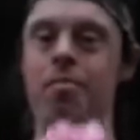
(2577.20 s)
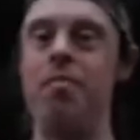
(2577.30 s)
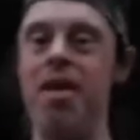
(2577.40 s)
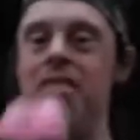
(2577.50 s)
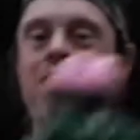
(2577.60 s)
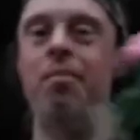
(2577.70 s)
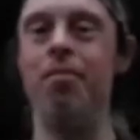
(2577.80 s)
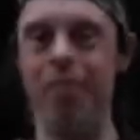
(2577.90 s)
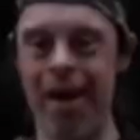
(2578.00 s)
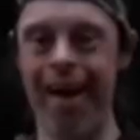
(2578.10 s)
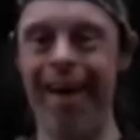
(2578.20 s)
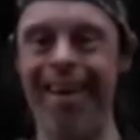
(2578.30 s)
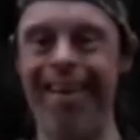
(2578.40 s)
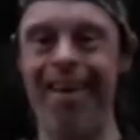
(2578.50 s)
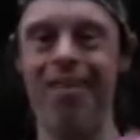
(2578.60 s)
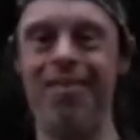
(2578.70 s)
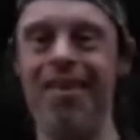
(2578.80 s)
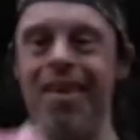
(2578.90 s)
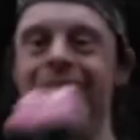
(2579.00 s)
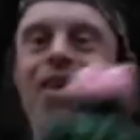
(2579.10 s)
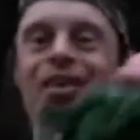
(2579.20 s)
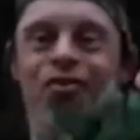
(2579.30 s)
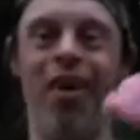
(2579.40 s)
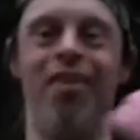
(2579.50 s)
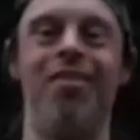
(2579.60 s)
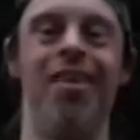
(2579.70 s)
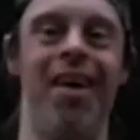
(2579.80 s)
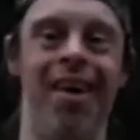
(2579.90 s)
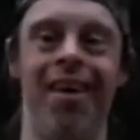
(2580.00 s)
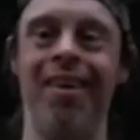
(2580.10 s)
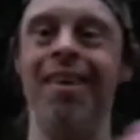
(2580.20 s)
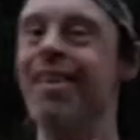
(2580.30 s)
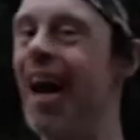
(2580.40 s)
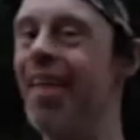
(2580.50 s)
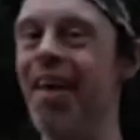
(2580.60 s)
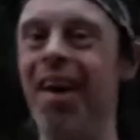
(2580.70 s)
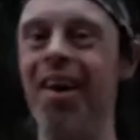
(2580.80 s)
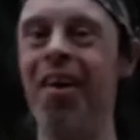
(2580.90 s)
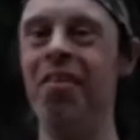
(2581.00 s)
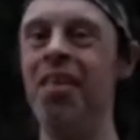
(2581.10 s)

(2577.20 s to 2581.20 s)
in the bouquet. You'll see just right here. And there you go.